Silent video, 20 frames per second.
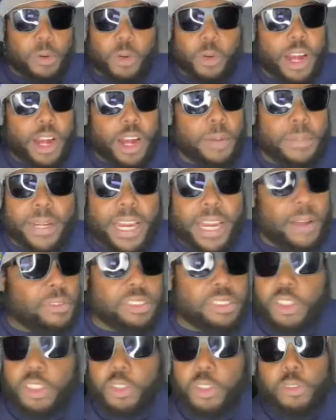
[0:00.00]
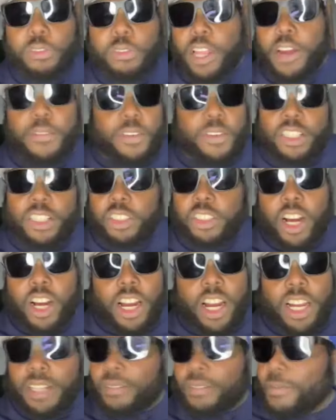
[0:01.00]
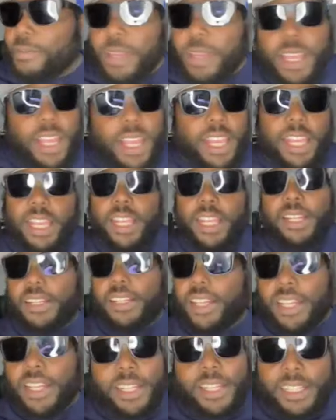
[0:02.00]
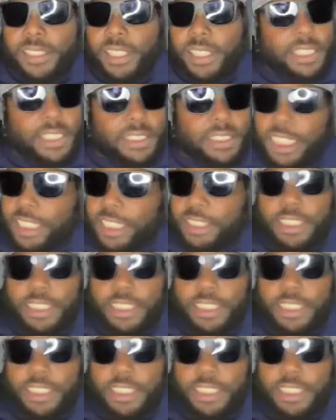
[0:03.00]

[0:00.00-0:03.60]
grape, and that was a new flavor I tried, and and it's, it's